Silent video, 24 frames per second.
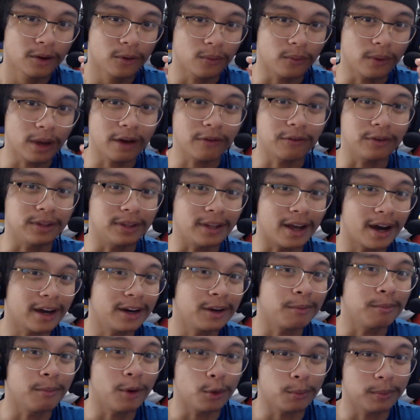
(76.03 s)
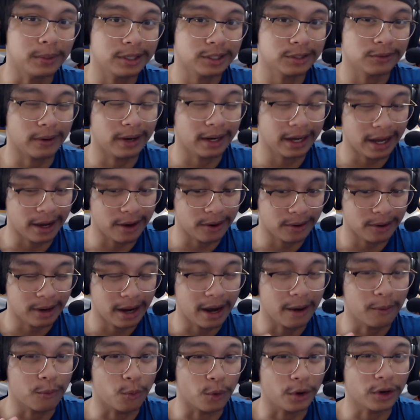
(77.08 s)
we have a Nana moments right now.
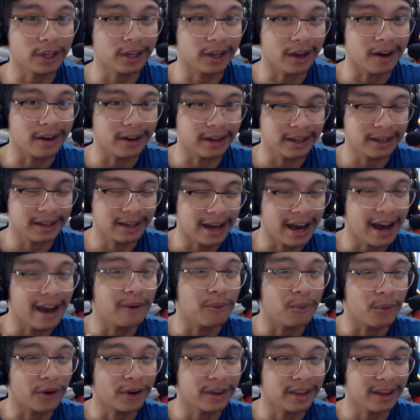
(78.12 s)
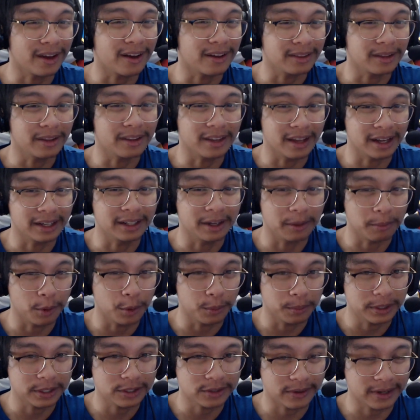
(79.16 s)
I'm working on it. I'm working on the Nana
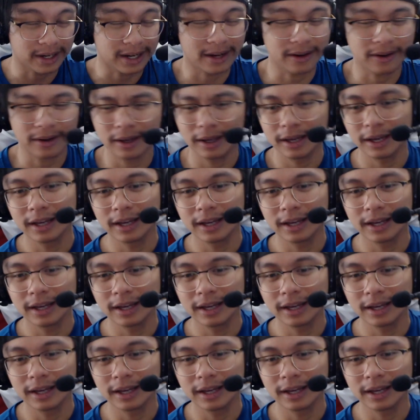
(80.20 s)
moments right now.